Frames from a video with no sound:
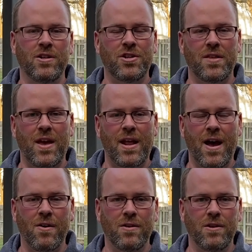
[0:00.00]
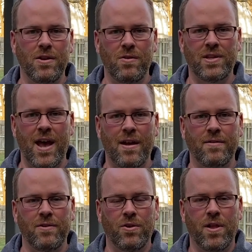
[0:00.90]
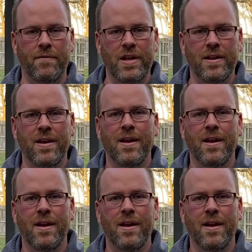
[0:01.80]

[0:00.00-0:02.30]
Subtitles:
Check that out, use that, you'll love it.